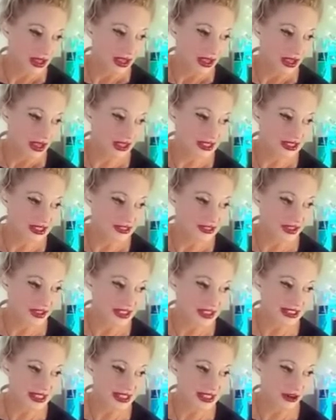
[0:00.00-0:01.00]
How does
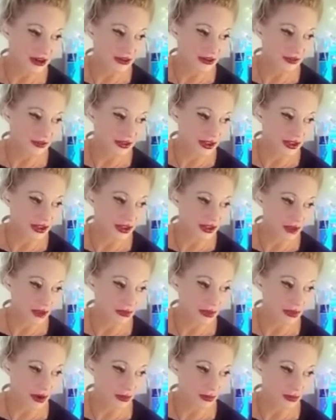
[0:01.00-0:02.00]
fixed air feel
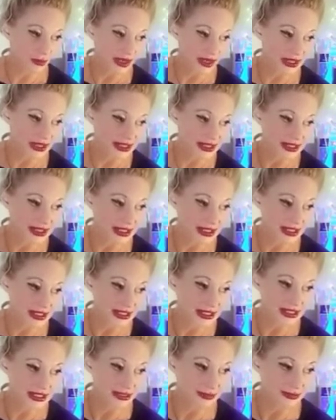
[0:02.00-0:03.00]
about
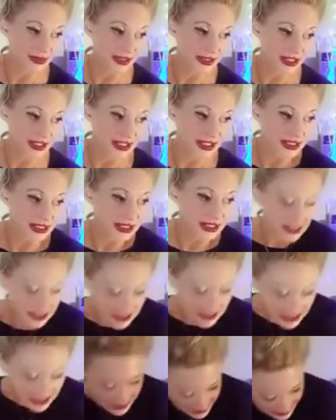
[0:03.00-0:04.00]
Pisces,
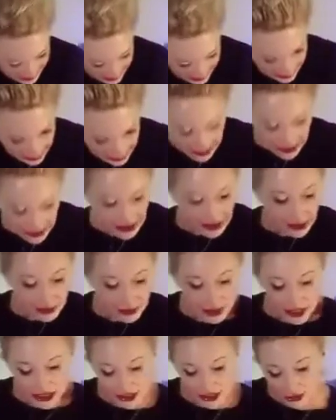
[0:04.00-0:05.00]
please? We're
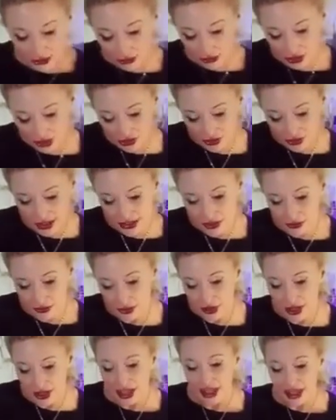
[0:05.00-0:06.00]
gonna look, turn these
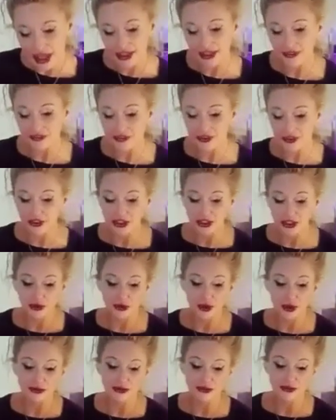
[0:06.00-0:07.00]
over. They feel that you
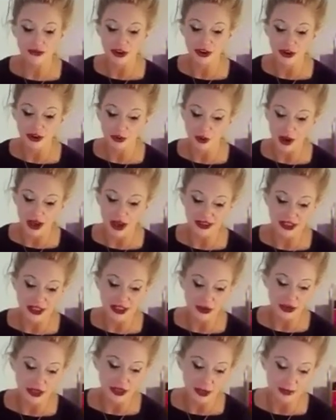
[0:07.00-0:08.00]
are very wise. They
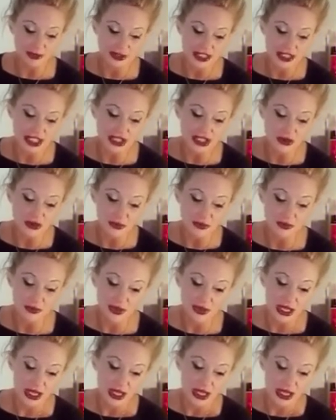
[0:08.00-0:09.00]
look up to you.
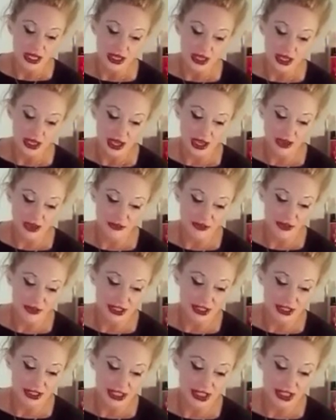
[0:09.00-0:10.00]
I feel
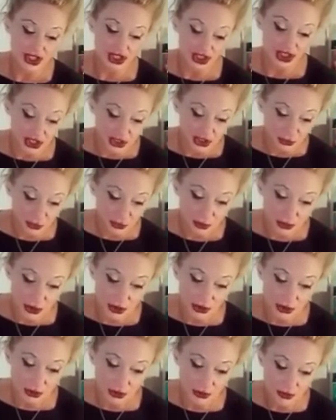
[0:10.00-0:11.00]
like they learn from
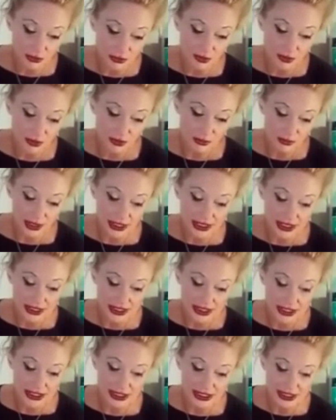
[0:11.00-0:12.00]
you,
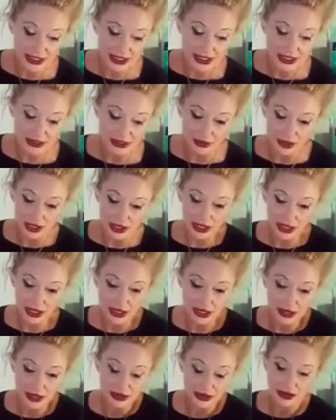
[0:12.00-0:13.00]
Pisces,
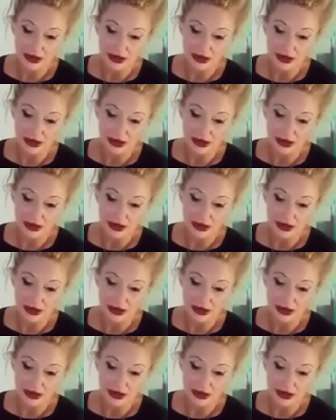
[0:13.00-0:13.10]
okay?